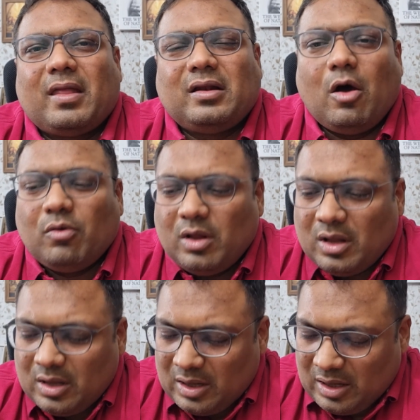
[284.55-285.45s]
Now,
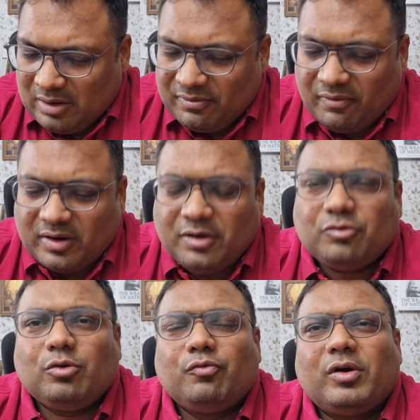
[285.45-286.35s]
we have
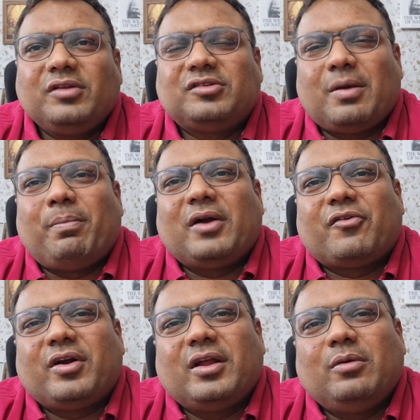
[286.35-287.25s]
understood what is Dabba
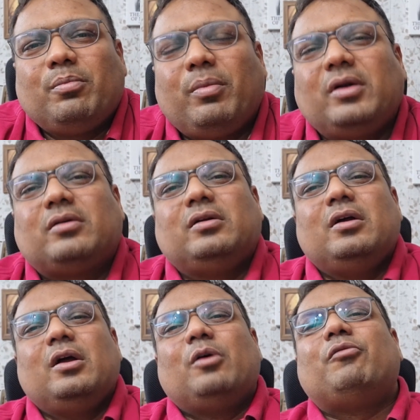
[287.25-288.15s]
trading, but
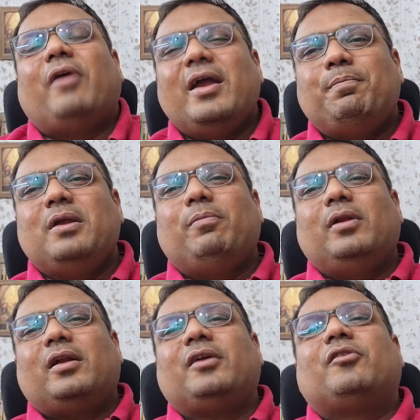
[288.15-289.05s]
why
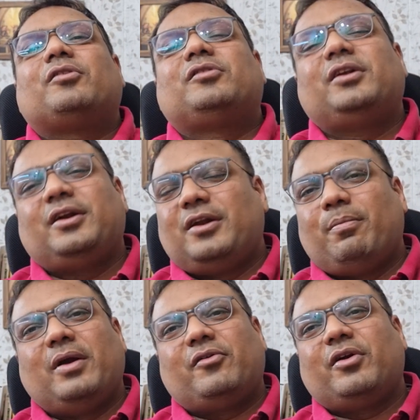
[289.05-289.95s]
people are interested in
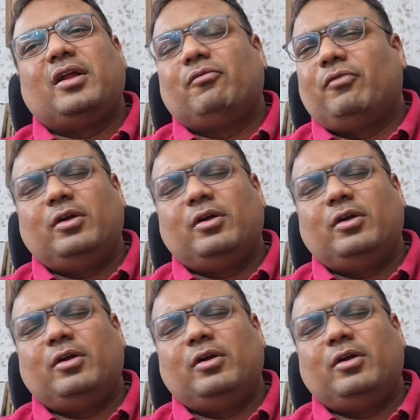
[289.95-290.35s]
Dabba trading.